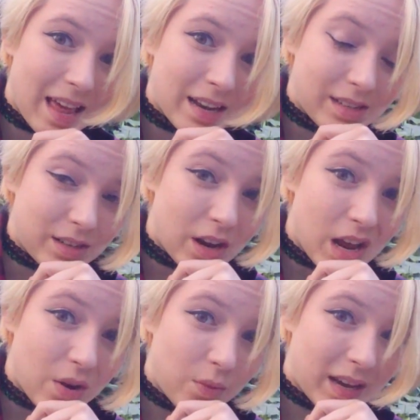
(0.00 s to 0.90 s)
that
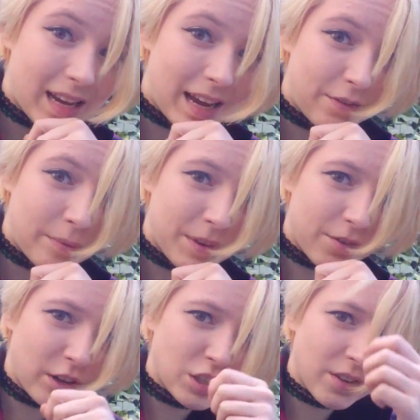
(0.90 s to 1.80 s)
we can get from the
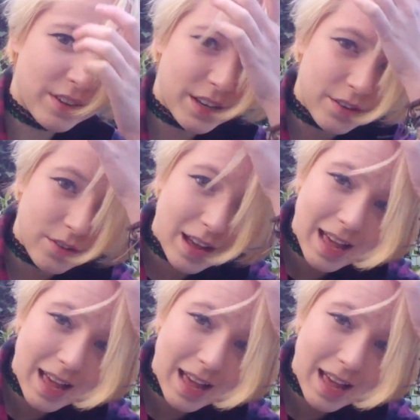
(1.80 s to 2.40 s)
original video.